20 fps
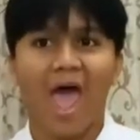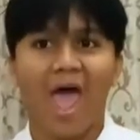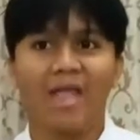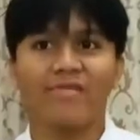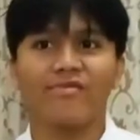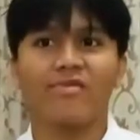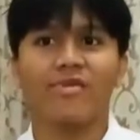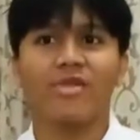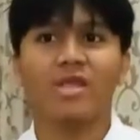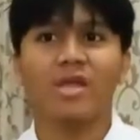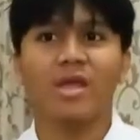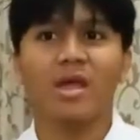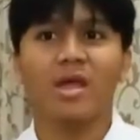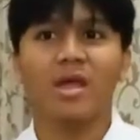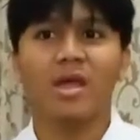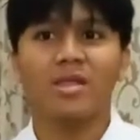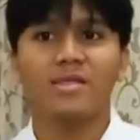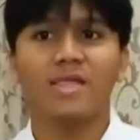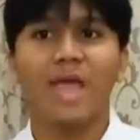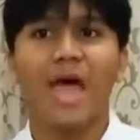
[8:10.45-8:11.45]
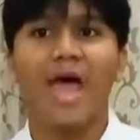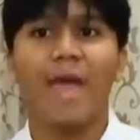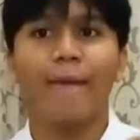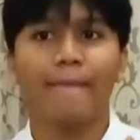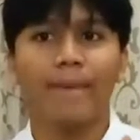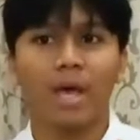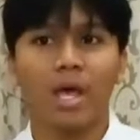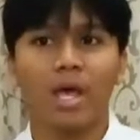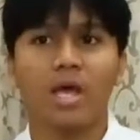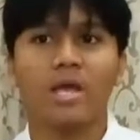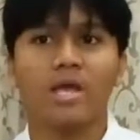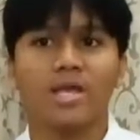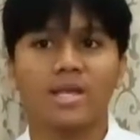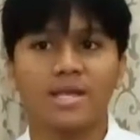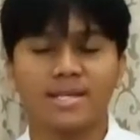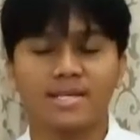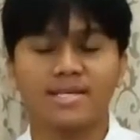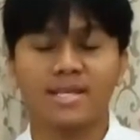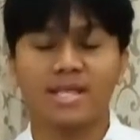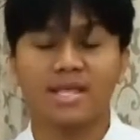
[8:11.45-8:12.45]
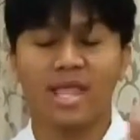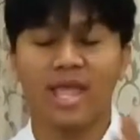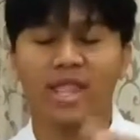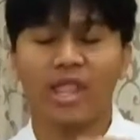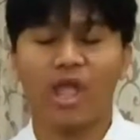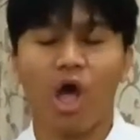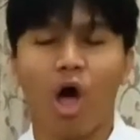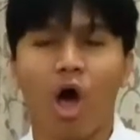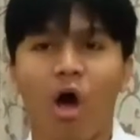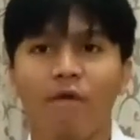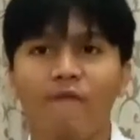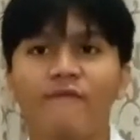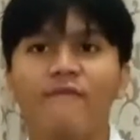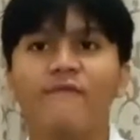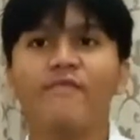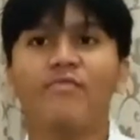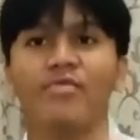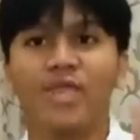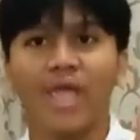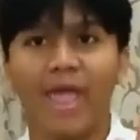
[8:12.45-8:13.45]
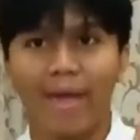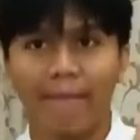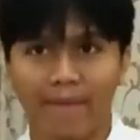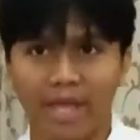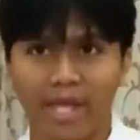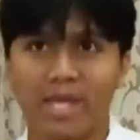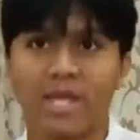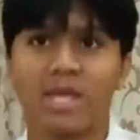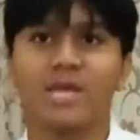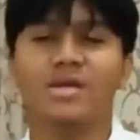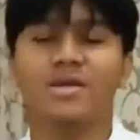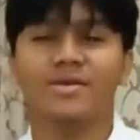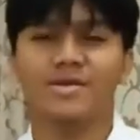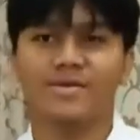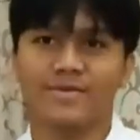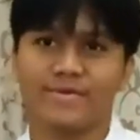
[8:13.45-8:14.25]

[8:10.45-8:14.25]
and diaper instead of nappy.